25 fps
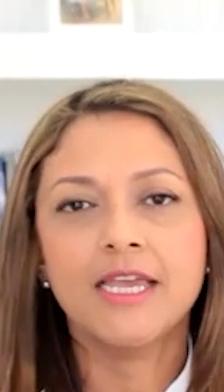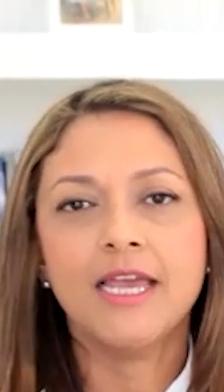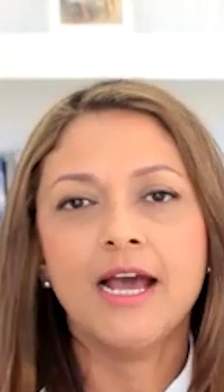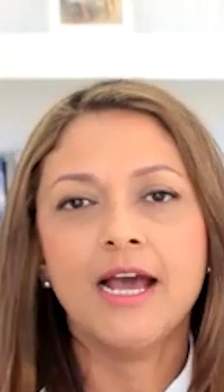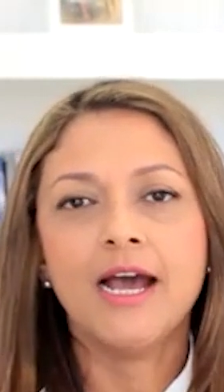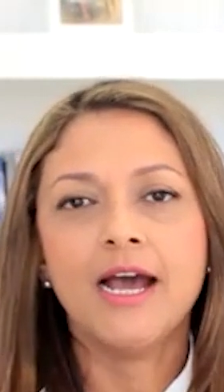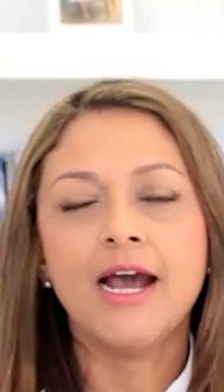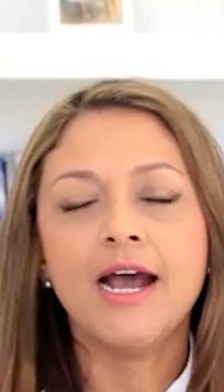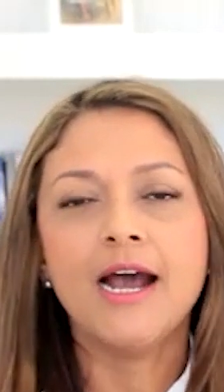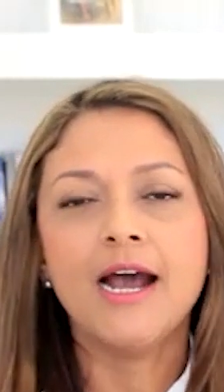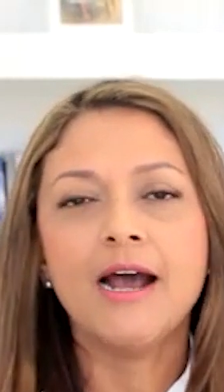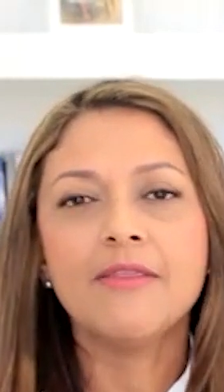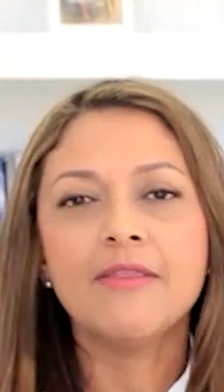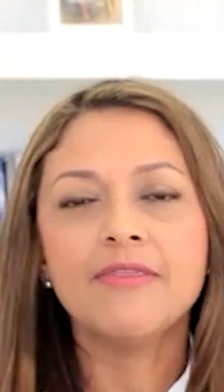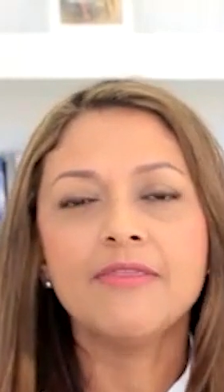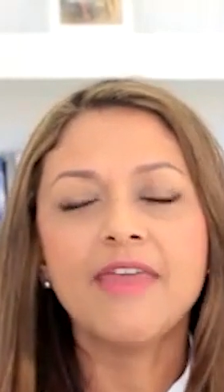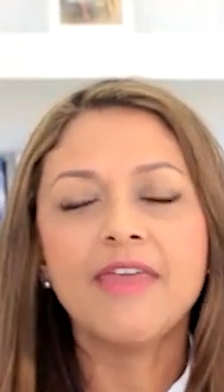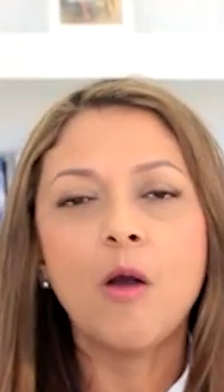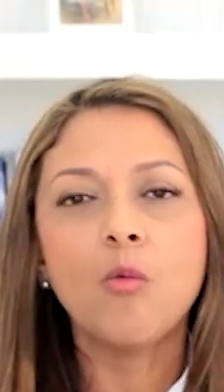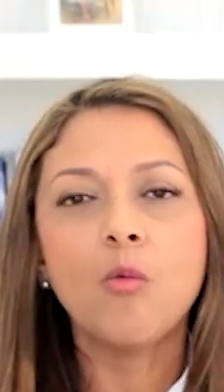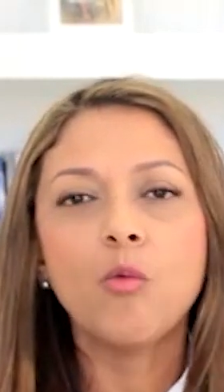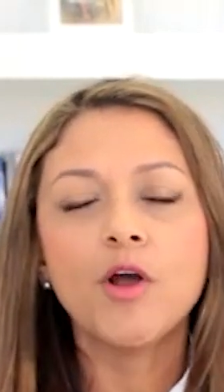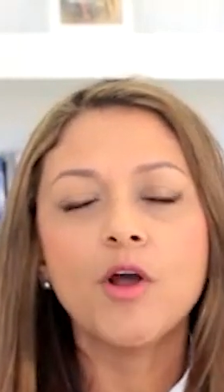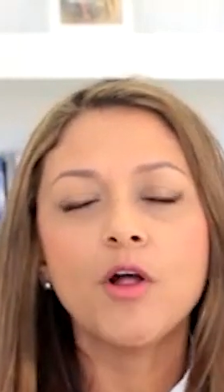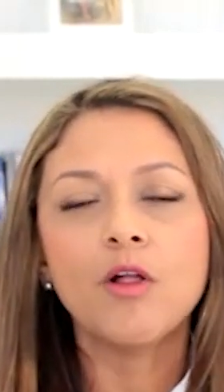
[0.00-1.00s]

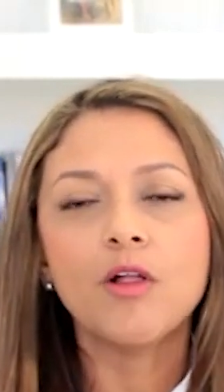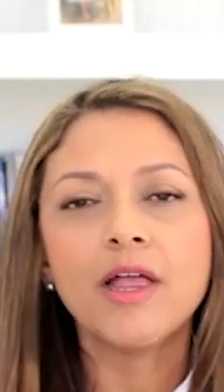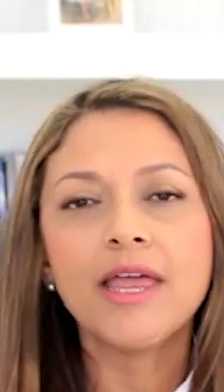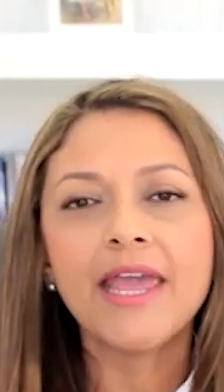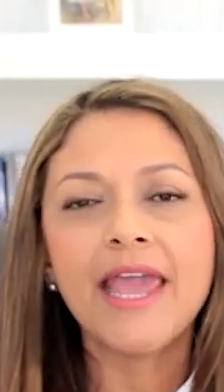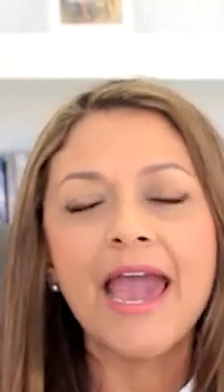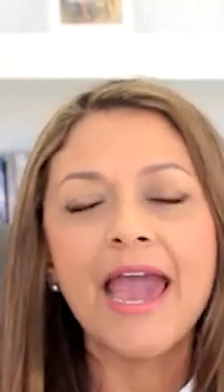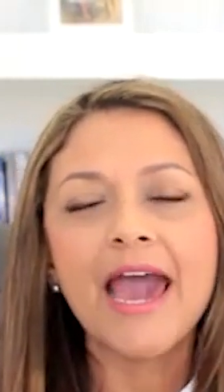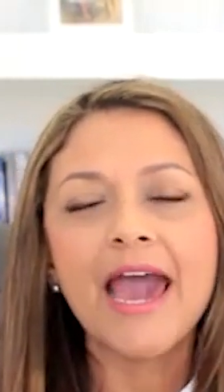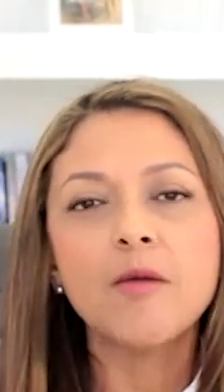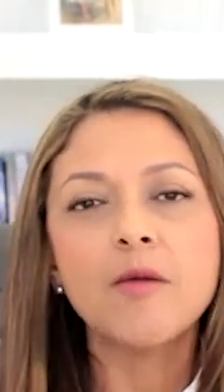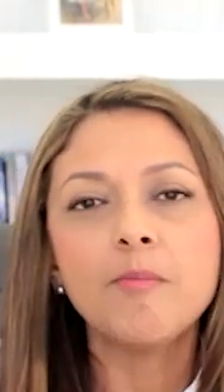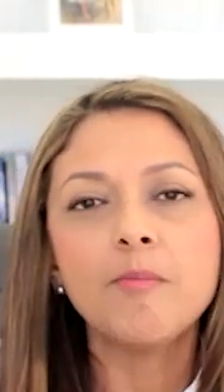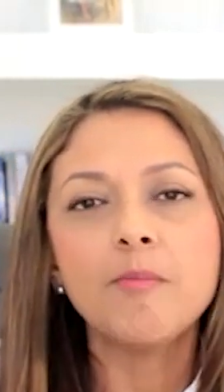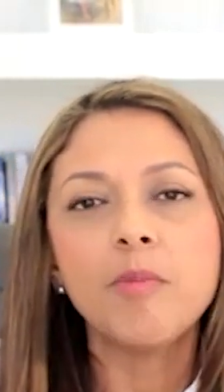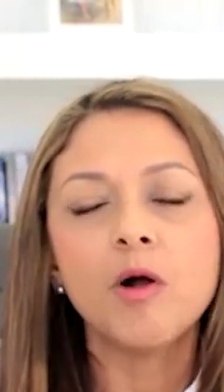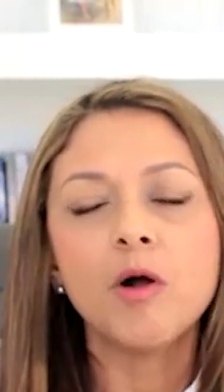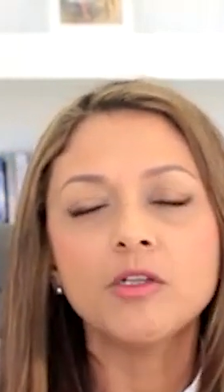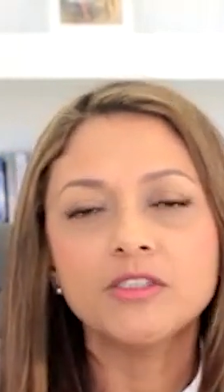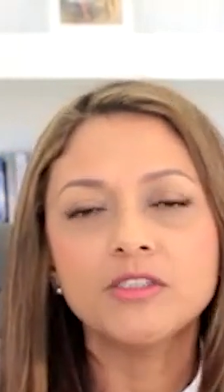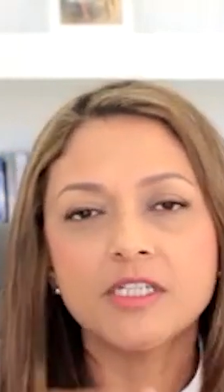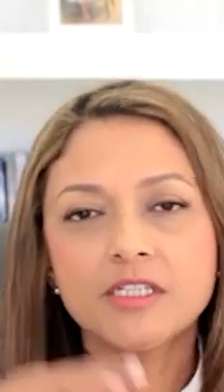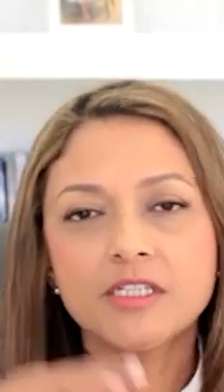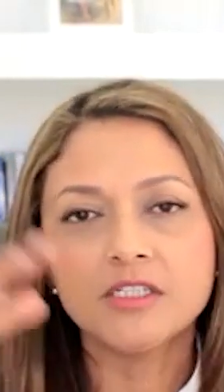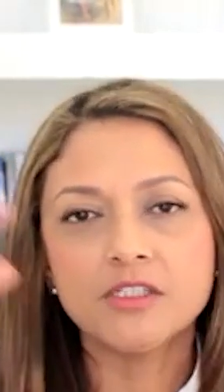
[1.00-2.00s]
that will
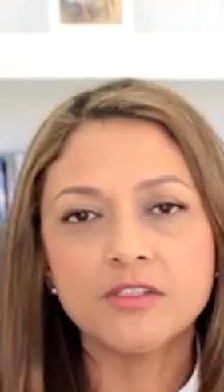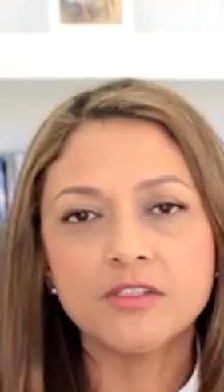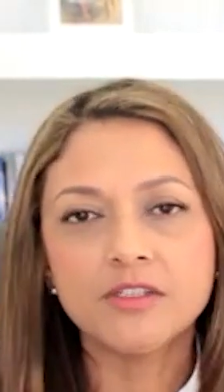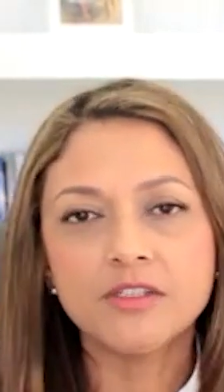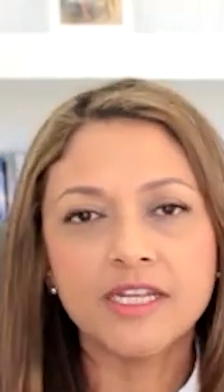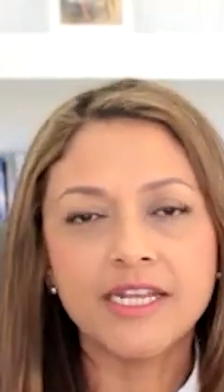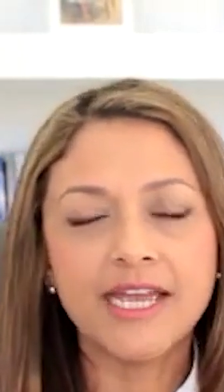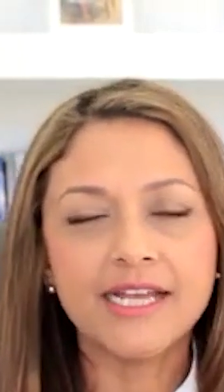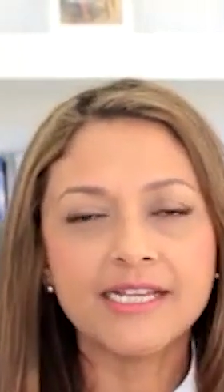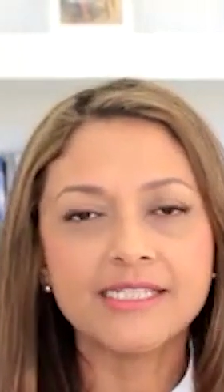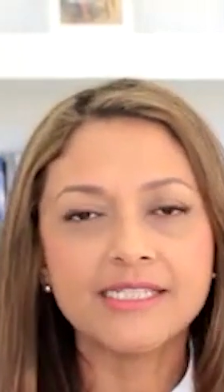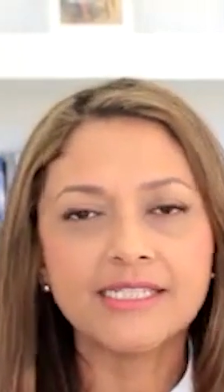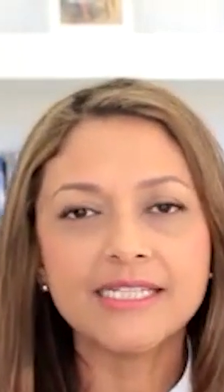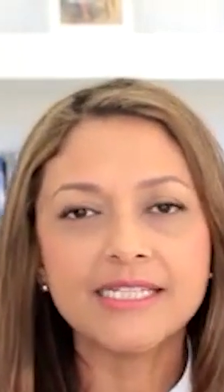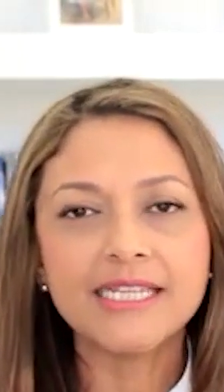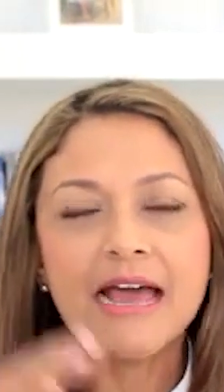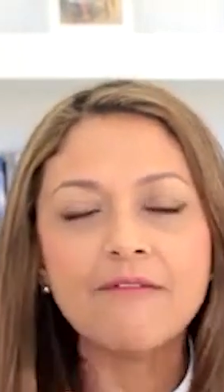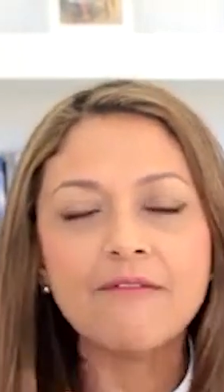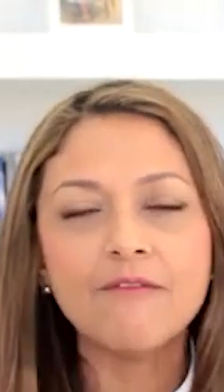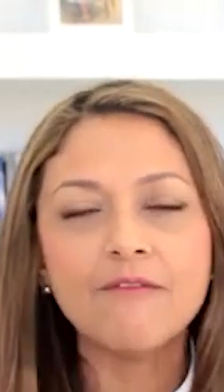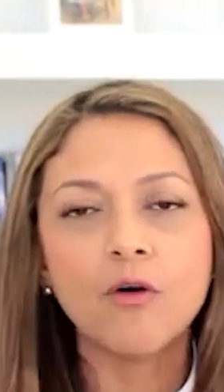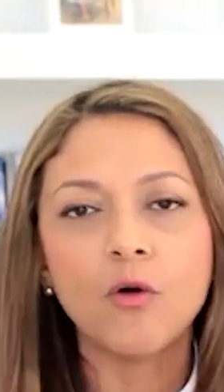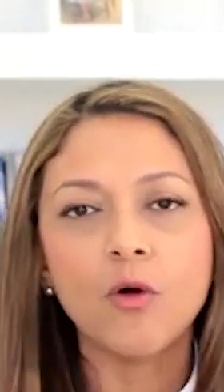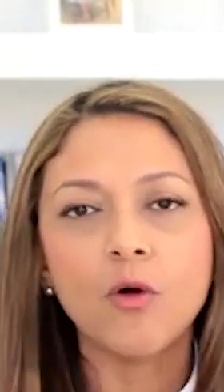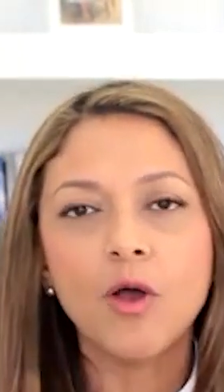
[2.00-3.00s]
catapult us to the next
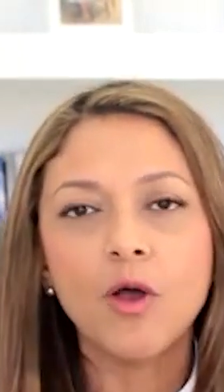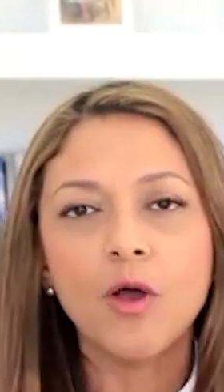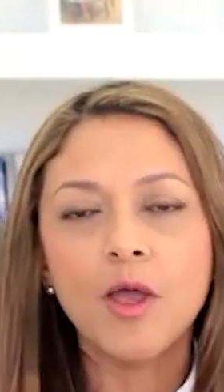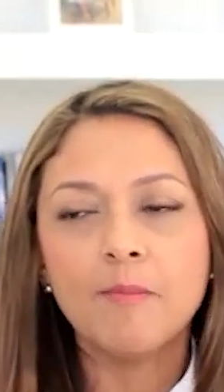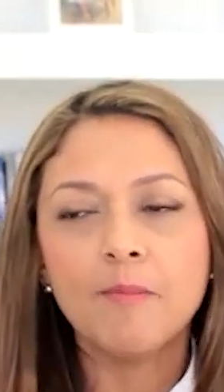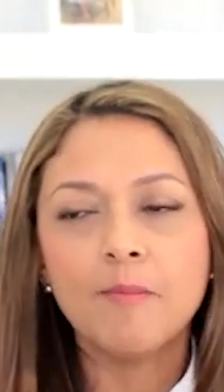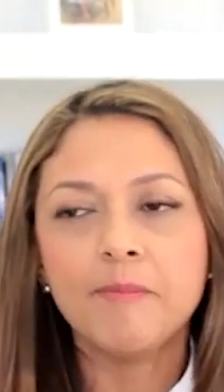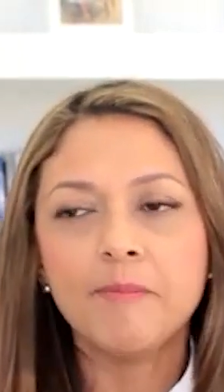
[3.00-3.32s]
level